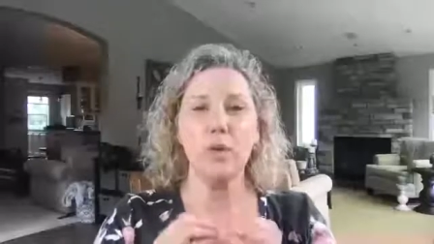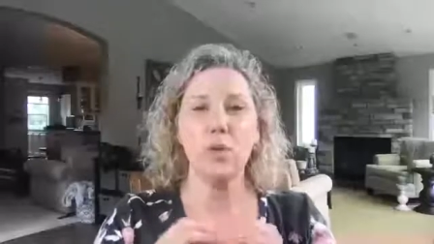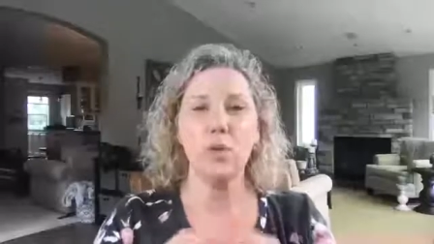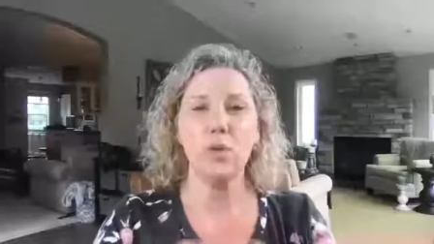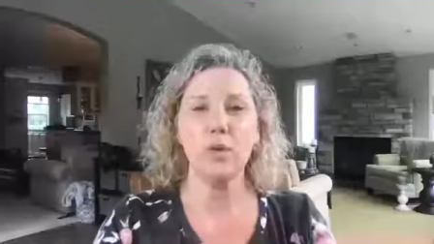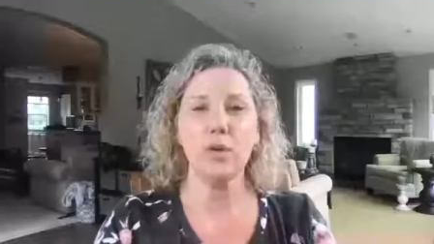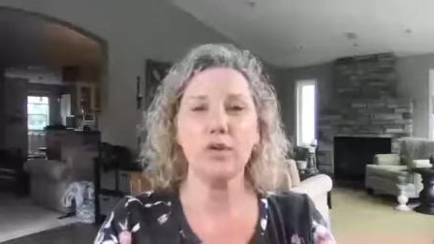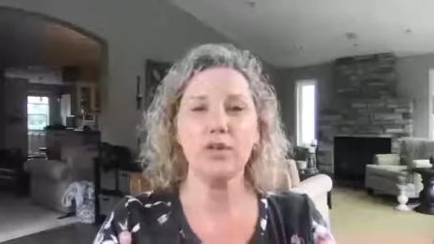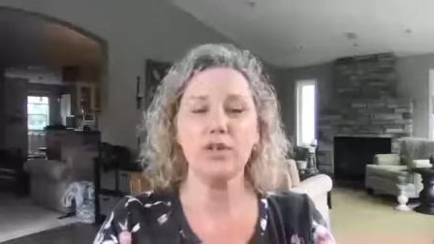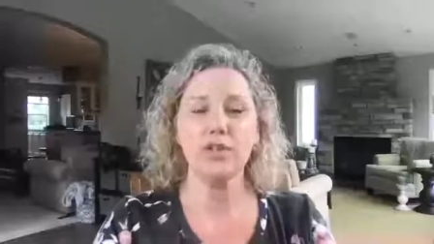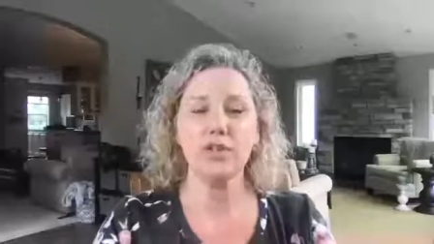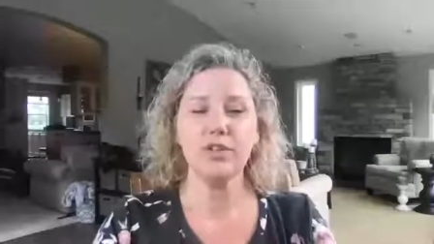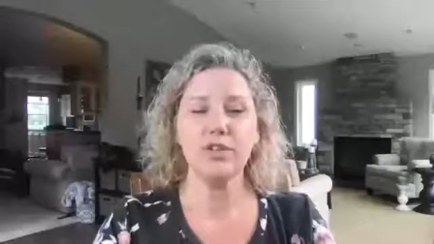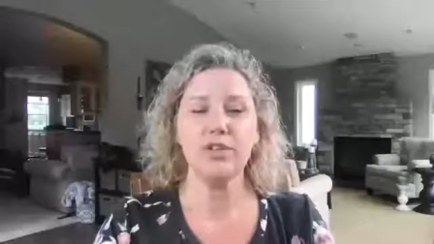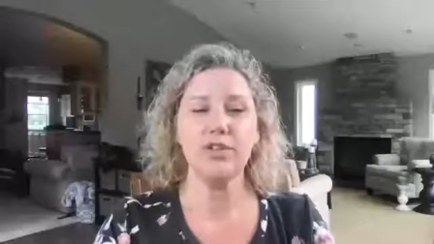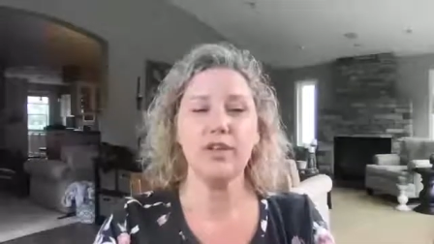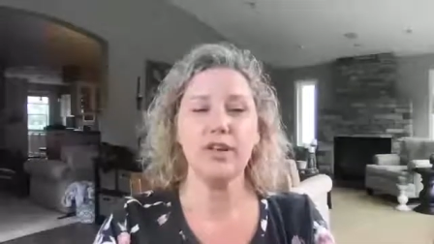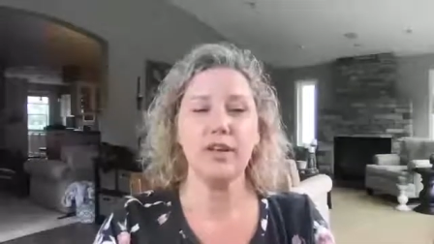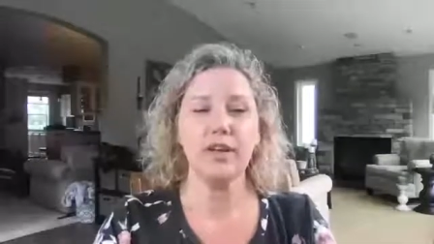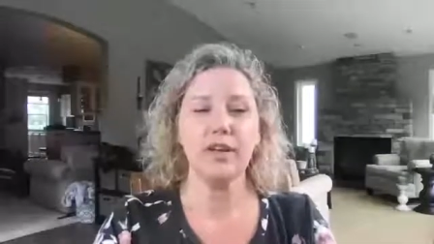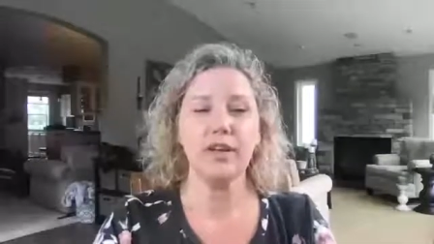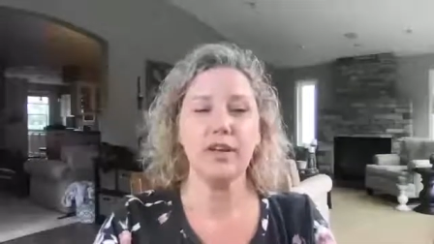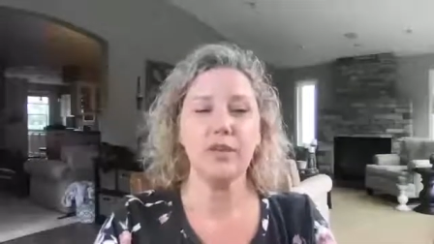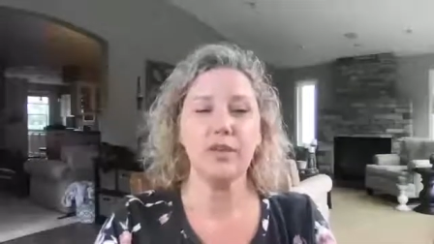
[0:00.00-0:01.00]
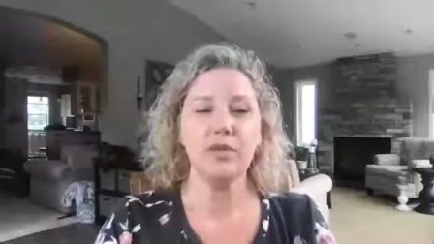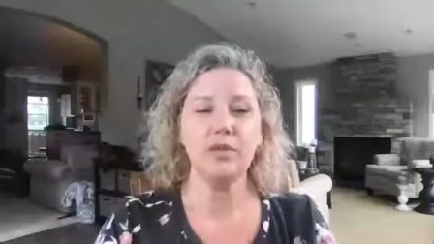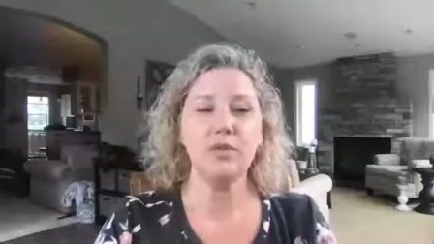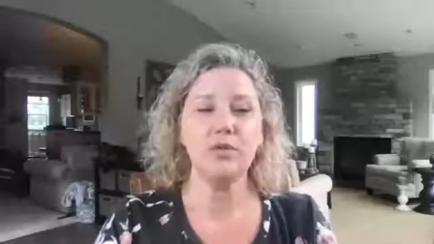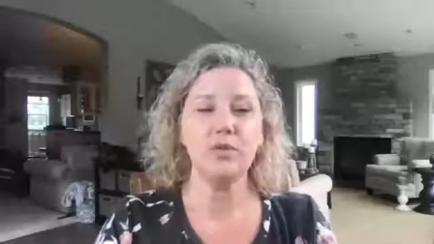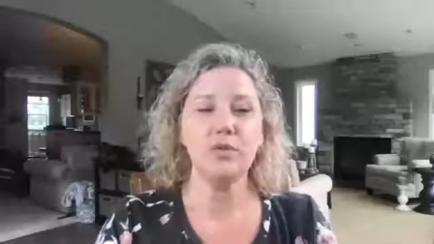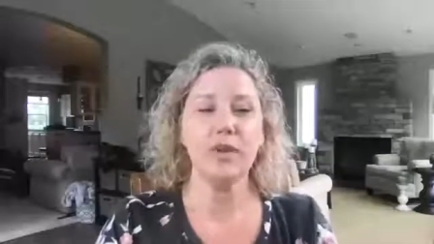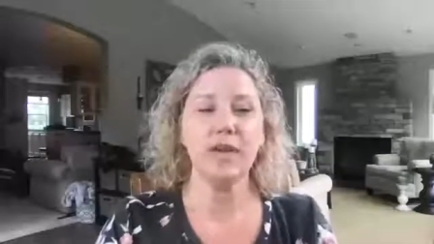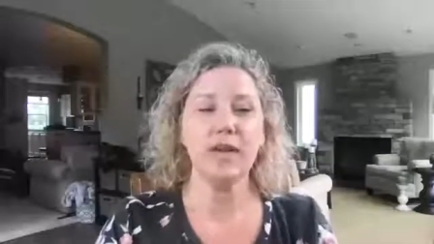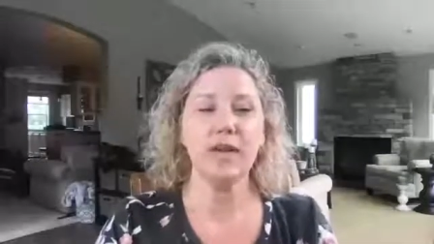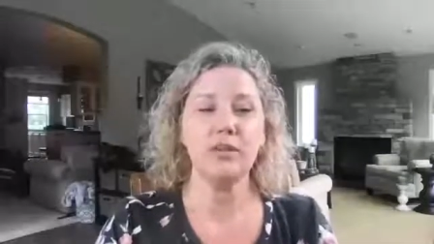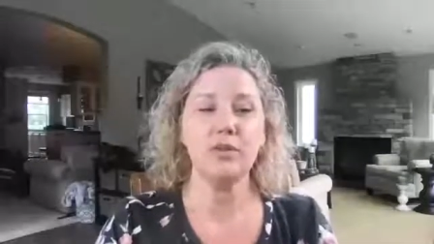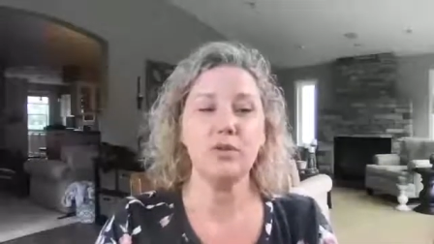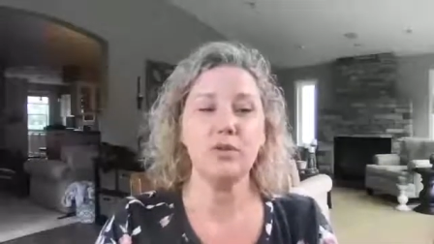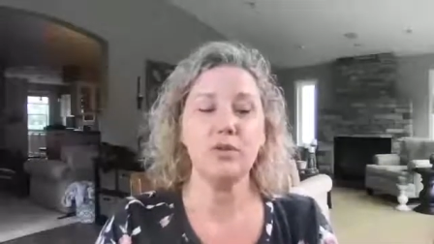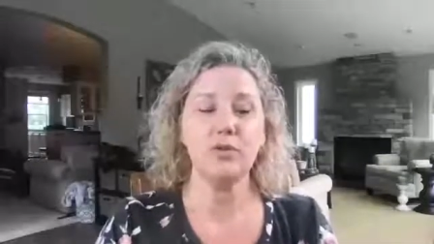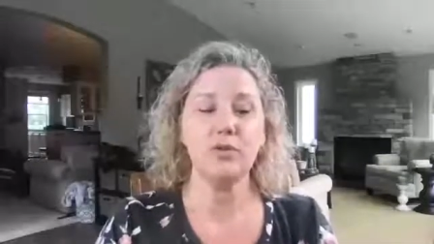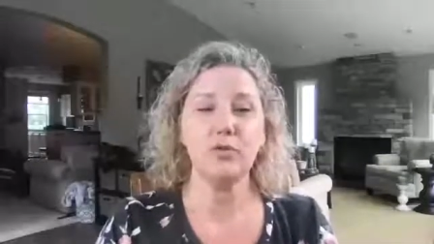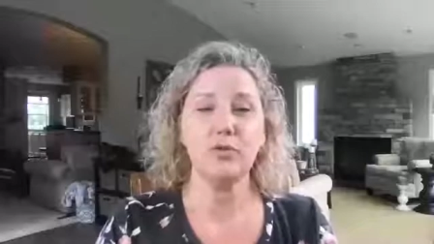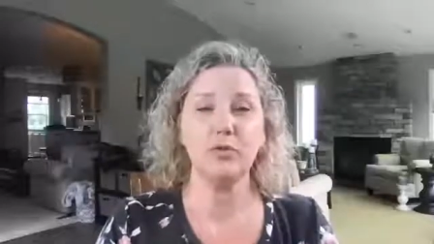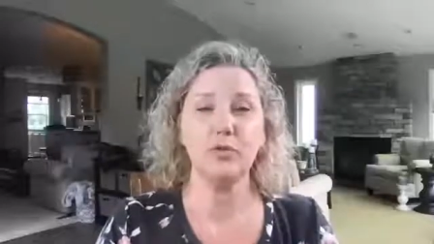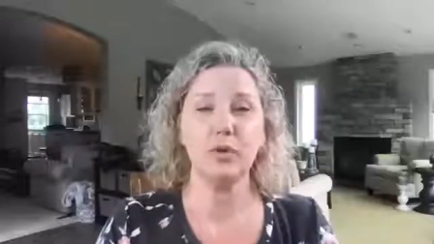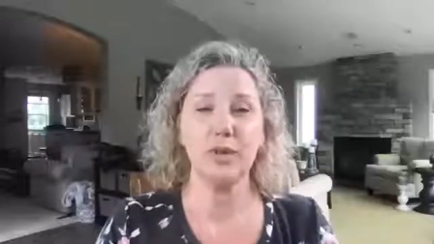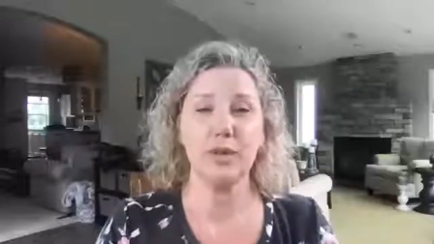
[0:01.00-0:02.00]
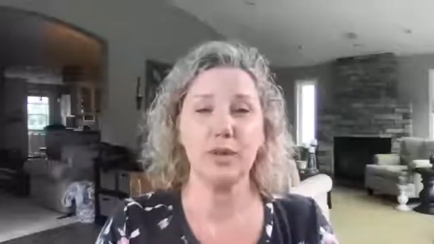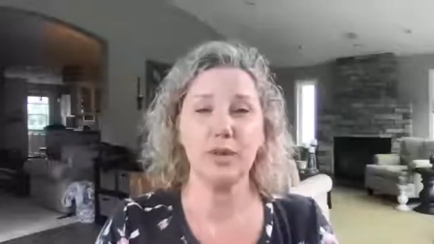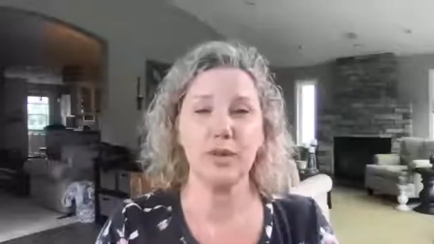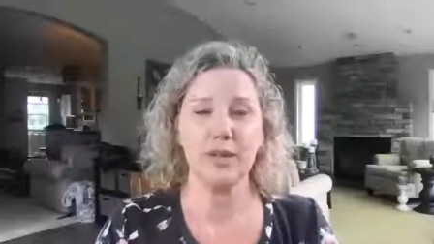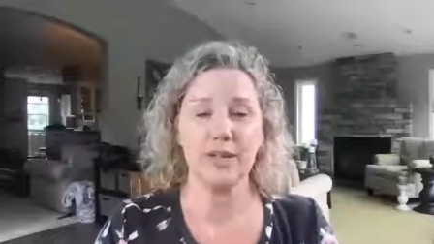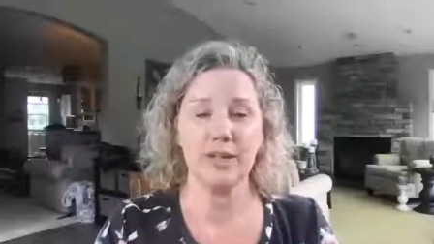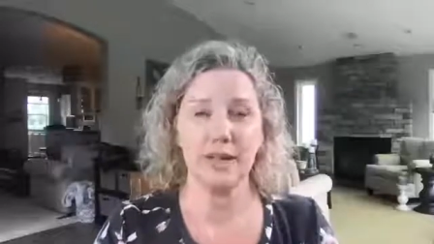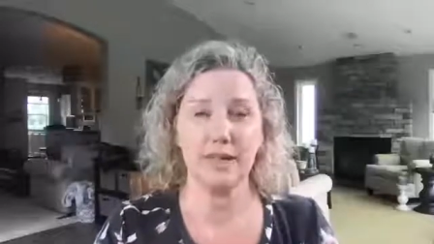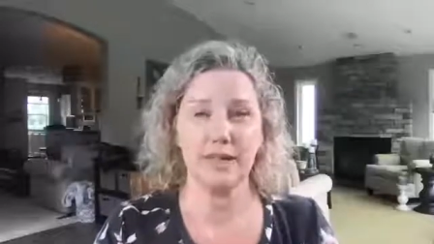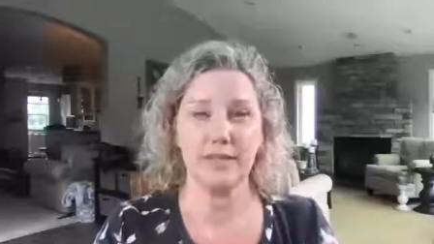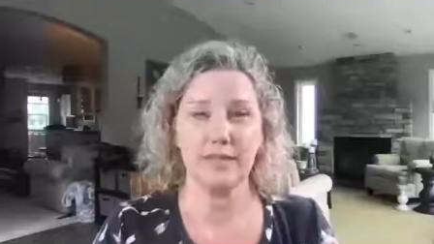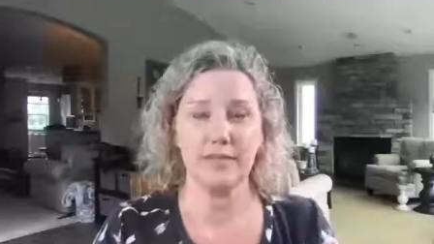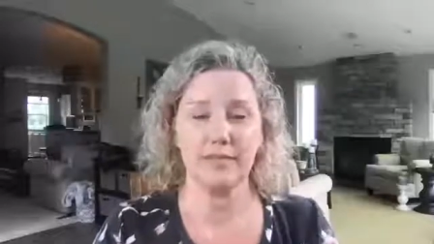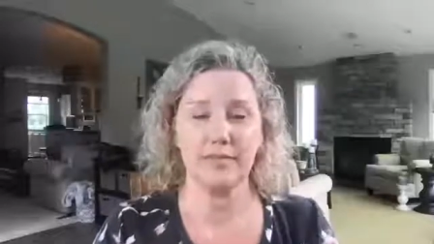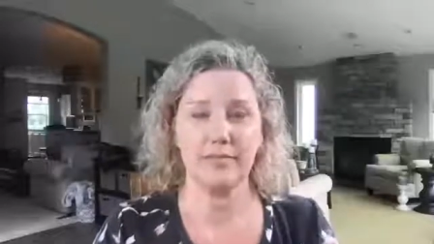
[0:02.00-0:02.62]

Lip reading: worst thing you can do for your gut.